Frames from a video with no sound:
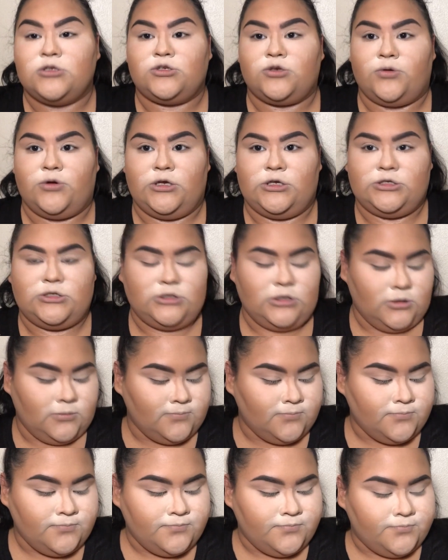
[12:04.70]
crease.
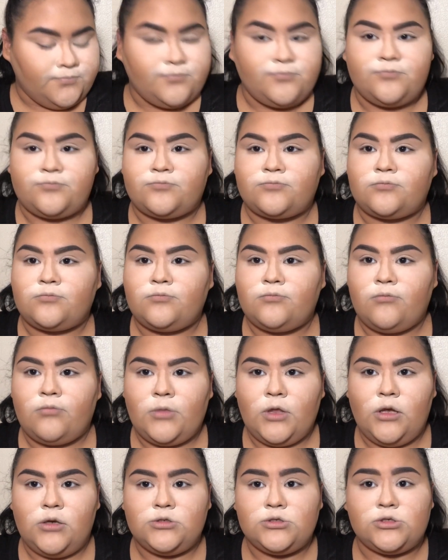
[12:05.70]

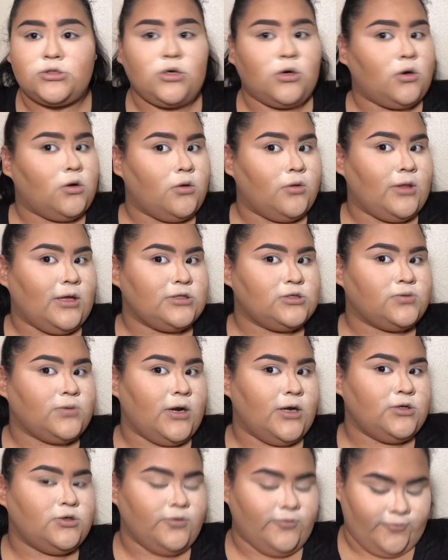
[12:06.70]
So that's what
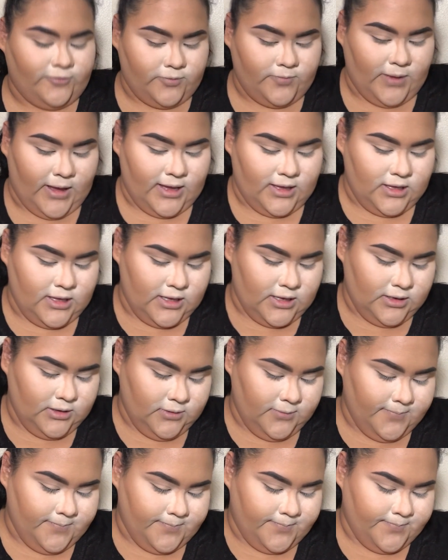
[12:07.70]
I do for baking.
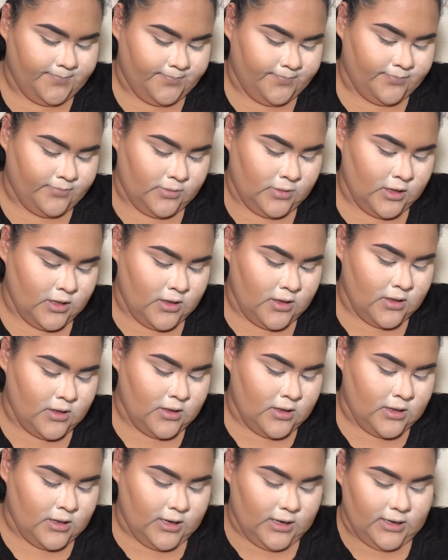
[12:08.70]

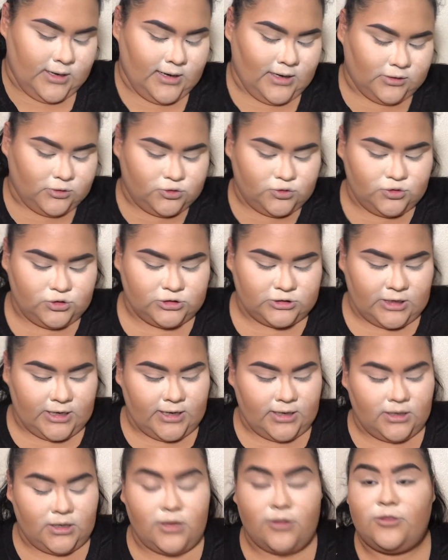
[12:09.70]
And now to
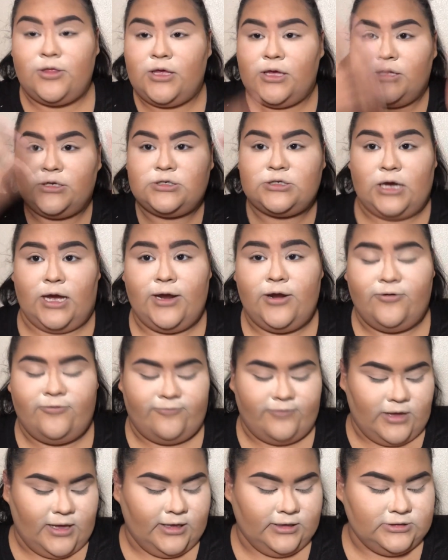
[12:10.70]
set the entire
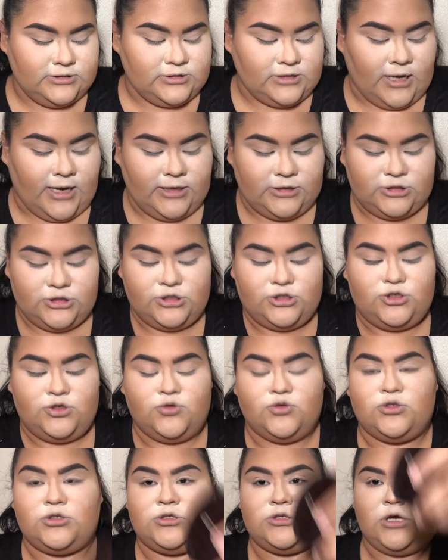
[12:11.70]
face, I just
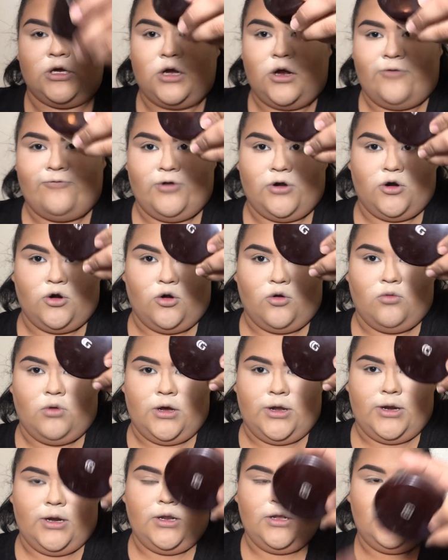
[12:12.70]
use the CoverGirl
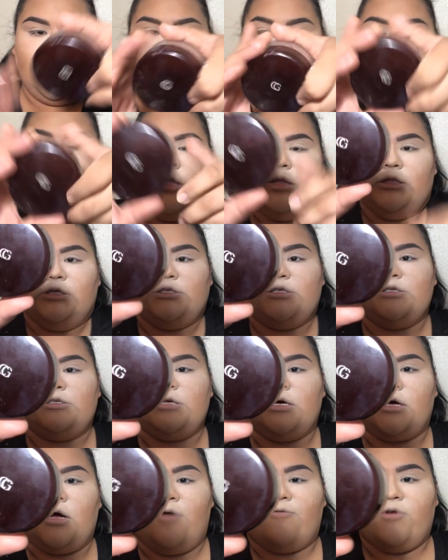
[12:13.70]
one. This is
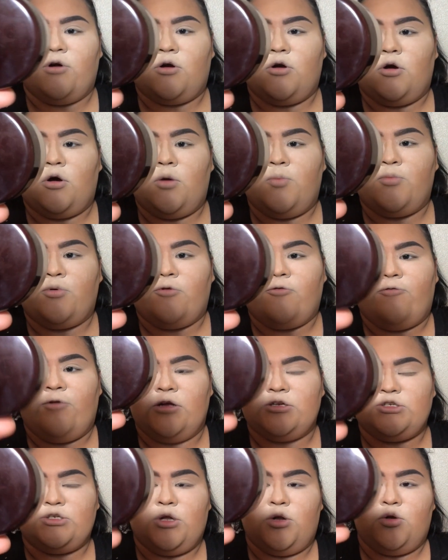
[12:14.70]
the CoverGirl
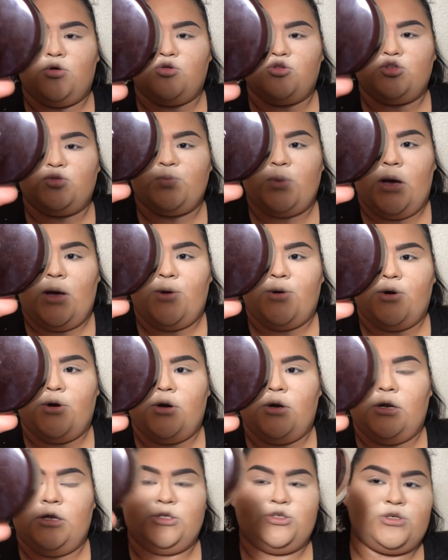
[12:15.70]
Professional Loose Powder
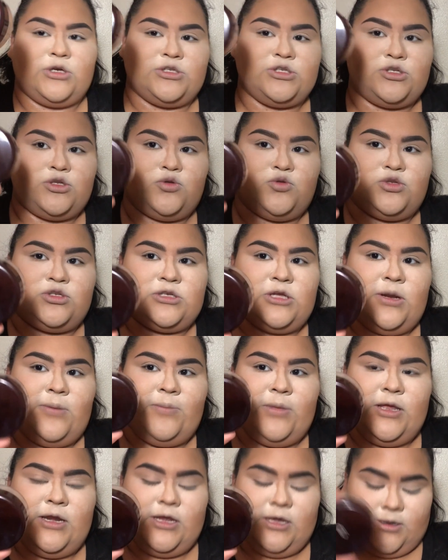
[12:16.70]
in Translucent
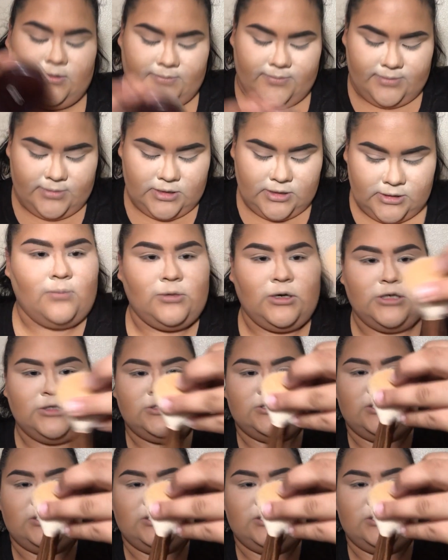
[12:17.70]
Medium. I'm gonna